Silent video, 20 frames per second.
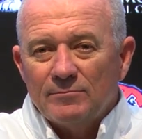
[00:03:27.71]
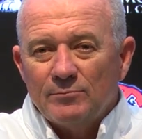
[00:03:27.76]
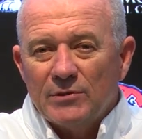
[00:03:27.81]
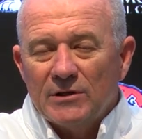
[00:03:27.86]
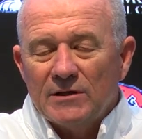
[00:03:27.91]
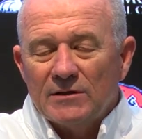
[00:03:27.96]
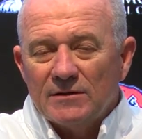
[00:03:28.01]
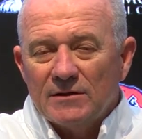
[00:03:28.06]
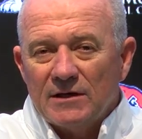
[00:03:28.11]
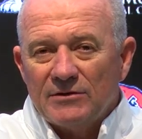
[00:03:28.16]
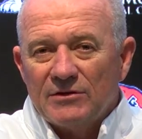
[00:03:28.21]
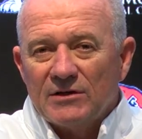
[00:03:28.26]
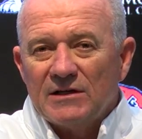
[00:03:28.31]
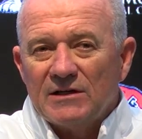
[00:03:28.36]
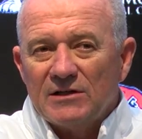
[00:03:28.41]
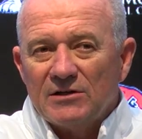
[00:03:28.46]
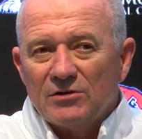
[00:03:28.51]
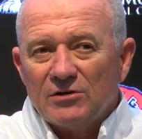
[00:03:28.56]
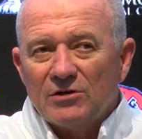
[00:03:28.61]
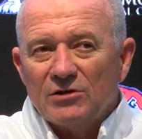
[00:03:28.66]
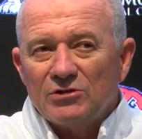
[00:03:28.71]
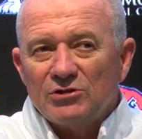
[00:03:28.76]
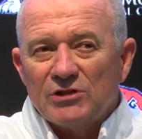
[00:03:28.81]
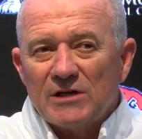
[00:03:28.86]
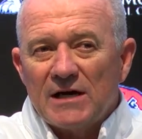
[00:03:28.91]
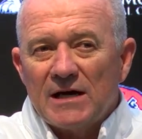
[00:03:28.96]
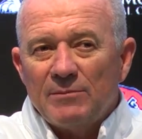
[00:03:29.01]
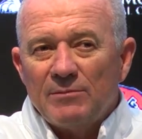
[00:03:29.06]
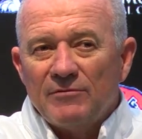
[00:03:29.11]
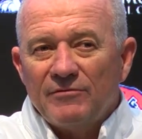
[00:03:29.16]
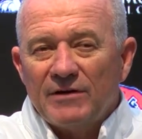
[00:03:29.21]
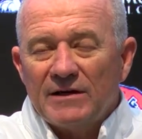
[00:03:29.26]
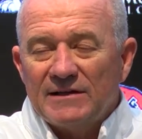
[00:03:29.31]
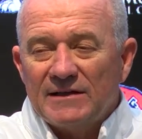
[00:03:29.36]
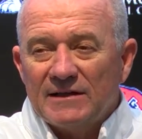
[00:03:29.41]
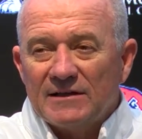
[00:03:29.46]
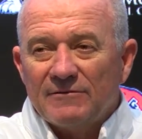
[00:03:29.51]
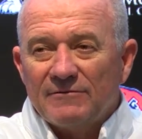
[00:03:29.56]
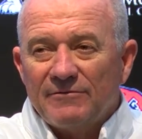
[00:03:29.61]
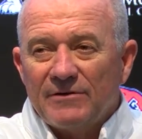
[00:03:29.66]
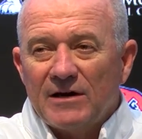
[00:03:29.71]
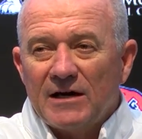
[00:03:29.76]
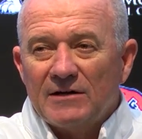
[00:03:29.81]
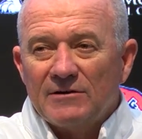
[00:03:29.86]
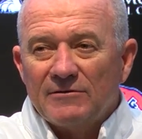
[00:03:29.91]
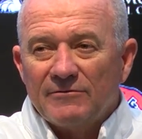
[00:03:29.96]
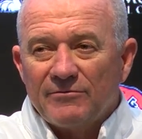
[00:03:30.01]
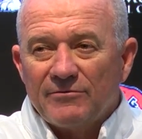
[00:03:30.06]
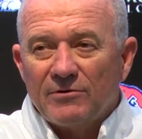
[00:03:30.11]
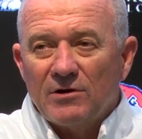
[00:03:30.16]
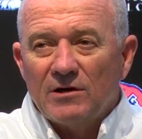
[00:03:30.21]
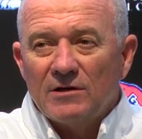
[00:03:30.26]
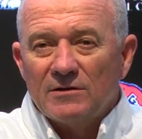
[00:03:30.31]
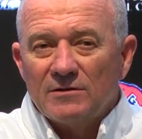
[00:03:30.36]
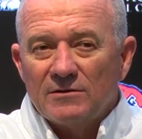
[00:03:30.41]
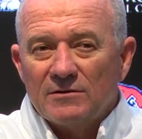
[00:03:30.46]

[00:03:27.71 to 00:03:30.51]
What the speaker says: But I thought he did a good job of identifying the front